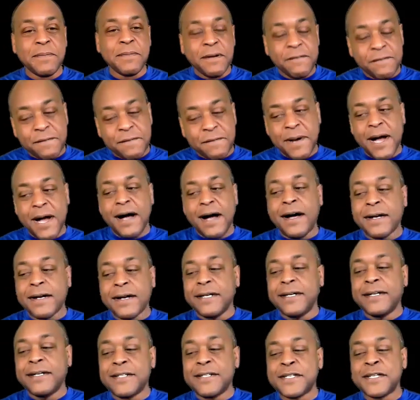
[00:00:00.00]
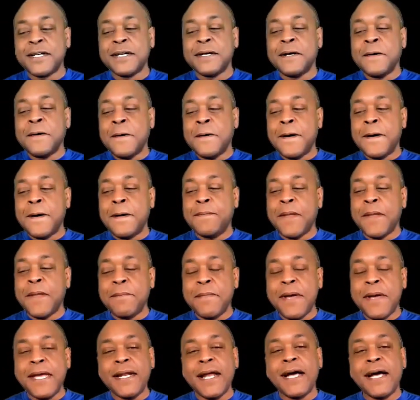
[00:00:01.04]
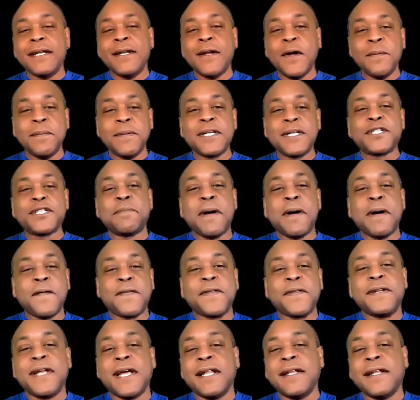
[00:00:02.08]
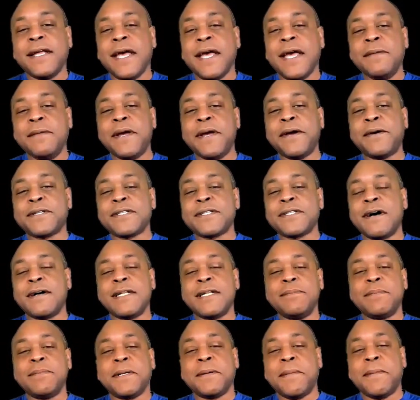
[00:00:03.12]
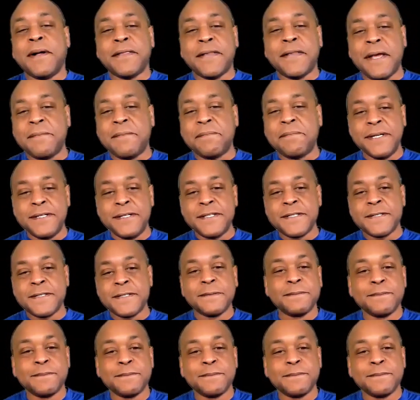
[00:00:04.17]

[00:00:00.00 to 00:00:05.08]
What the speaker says: But for my audience that may not know much about the Daily Haymaker, talk a little bit about that piece.